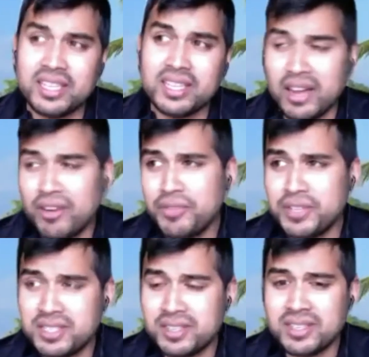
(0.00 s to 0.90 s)
I don't know if he
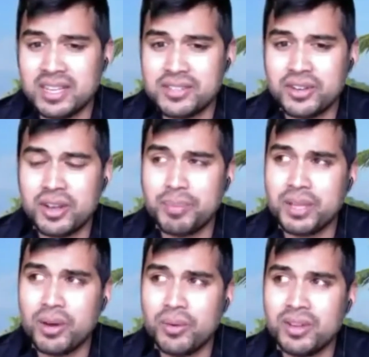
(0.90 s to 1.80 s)
still does or not. But he
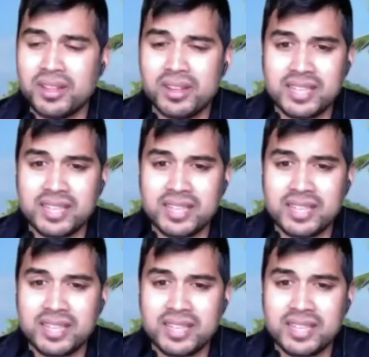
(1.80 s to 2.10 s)
owned a little